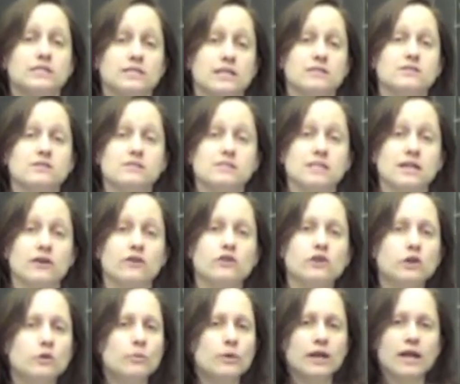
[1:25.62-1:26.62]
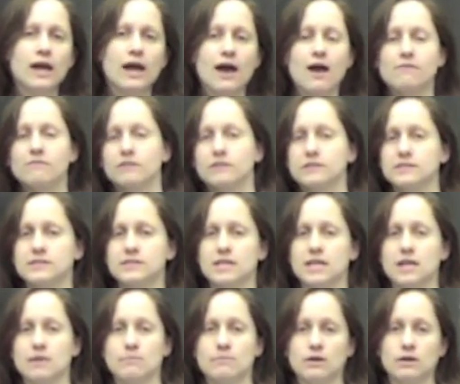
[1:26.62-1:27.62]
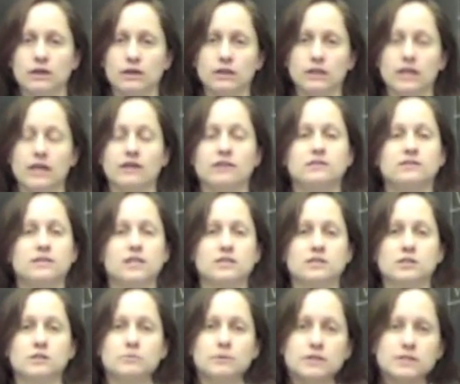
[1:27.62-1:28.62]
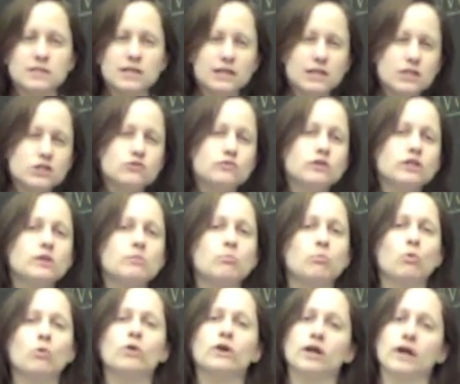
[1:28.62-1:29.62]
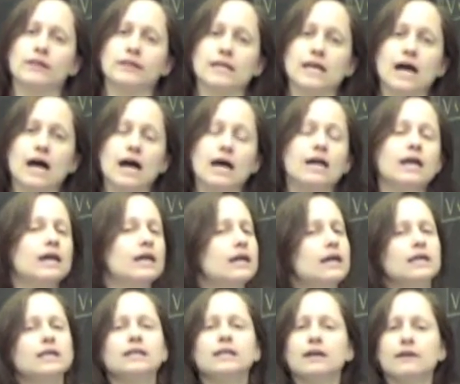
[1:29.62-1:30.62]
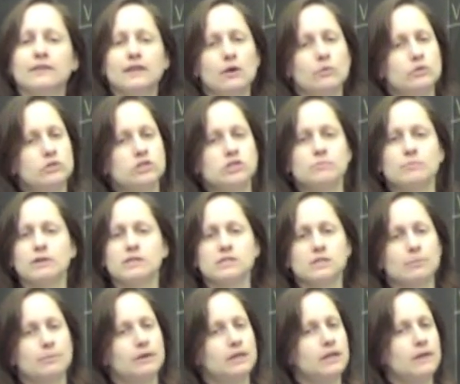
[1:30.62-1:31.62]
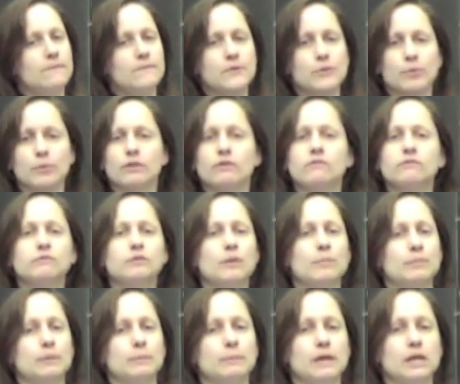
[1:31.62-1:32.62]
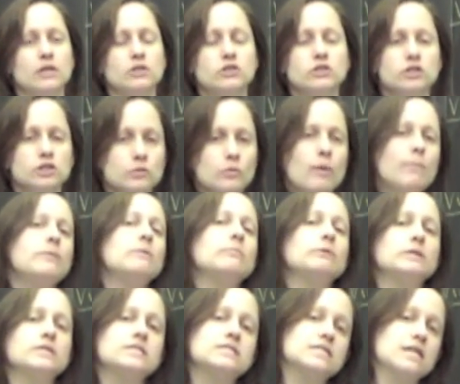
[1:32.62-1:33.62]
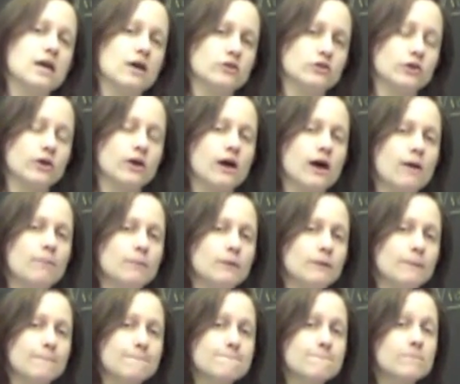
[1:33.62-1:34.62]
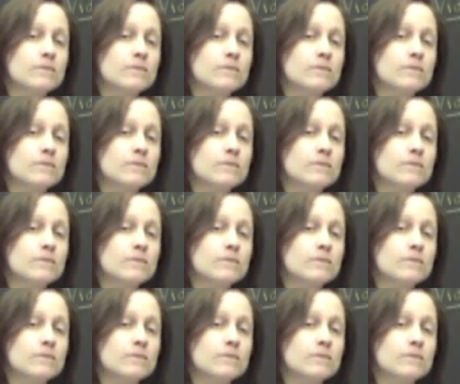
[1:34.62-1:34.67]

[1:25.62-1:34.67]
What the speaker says: the sentence length. You don't want to have the same length sentence because that gets really boring on the eye. And again, that would just make somebody flip the page. You want people to stay on your copy.